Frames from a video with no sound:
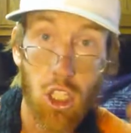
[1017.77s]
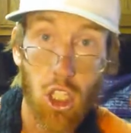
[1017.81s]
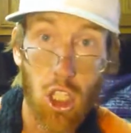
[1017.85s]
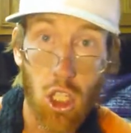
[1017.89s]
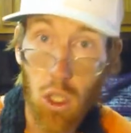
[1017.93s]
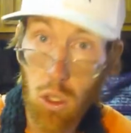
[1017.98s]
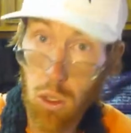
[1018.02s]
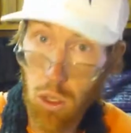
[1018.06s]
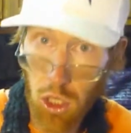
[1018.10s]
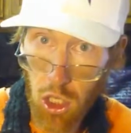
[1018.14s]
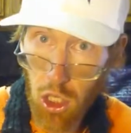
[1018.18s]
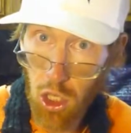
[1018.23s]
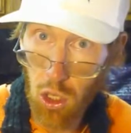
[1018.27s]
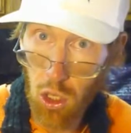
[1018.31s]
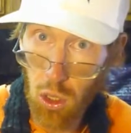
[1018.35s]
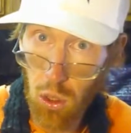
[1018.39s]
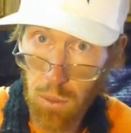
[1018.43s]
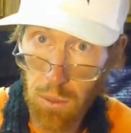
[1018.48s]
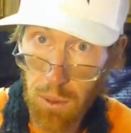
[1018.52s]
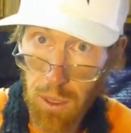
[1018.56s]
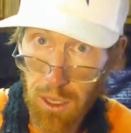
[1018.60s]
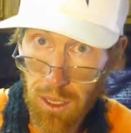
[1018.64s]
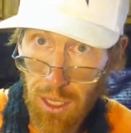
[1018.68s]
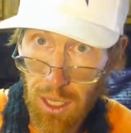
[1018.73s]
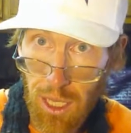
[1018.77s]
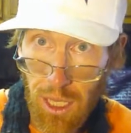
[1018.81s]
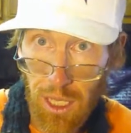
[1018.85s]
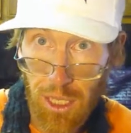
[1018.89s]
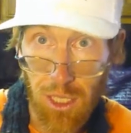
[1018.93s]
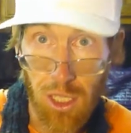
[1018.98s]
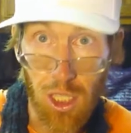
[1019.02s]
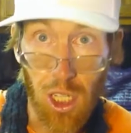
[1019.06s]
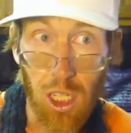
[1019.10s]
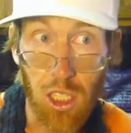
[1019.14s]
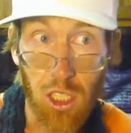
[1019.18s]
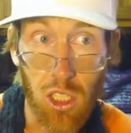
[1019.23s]
YouTube
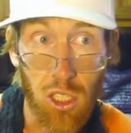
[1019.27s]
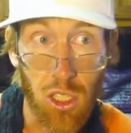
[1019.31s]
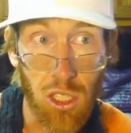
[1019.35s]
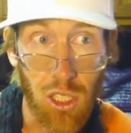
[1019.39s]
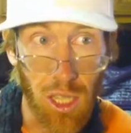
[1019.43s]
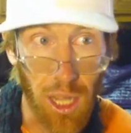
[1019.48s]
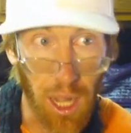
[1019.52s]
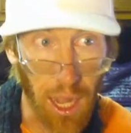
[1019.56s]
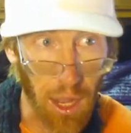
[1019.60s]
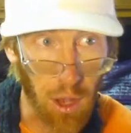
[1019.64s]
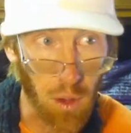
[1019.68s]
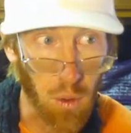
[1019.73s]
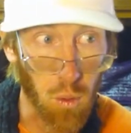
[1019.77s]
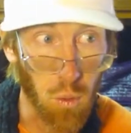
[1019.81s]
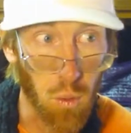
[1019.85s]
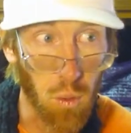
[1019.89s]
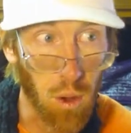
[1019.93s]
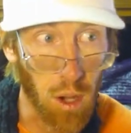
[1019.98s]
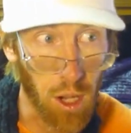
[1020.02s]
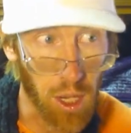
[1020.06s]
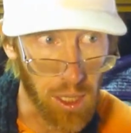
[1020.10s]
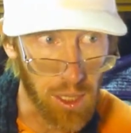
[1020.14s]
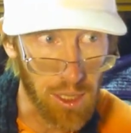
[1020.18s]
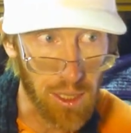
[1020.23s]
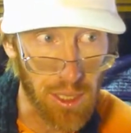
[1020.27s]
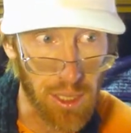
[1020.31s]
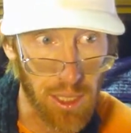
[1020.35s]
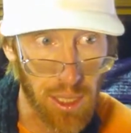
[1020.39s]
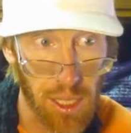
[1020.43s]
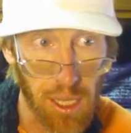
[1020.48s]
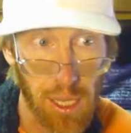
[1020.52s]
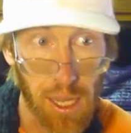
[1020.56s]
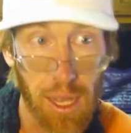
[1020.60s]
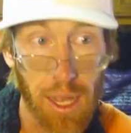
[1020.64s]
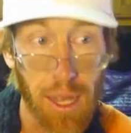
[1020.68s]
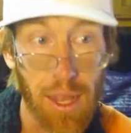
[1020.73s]
does not
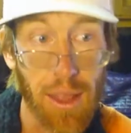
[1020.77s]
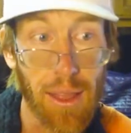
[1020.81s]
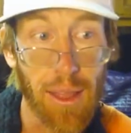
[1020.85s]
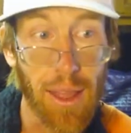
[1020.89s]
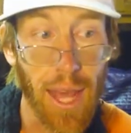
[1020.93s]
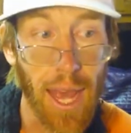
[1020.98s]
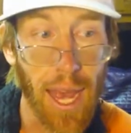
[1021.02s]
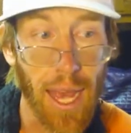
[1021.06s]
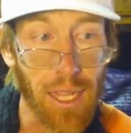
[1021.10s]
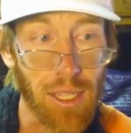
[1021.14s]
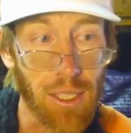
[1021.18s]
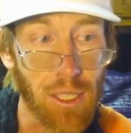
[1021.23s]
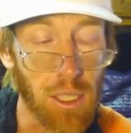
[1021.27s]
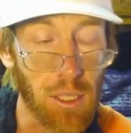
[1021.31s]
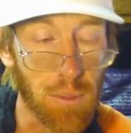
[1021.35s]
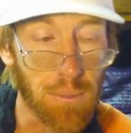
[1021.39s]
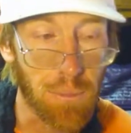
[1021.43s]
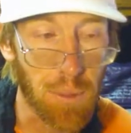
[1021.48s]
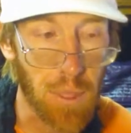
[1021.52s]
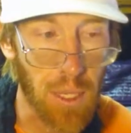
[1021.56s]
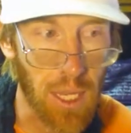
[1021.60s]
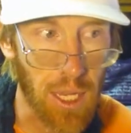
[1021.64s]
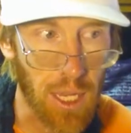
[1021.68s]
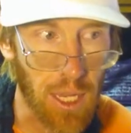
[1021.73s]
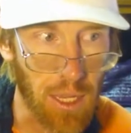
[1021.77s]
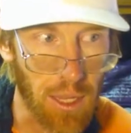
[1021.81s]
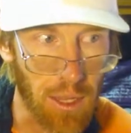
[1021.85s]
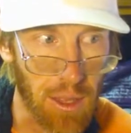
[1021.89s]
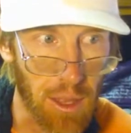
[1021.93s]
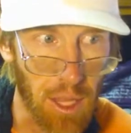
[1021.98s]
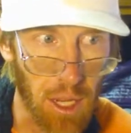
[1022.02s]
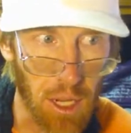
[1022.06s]
want that to be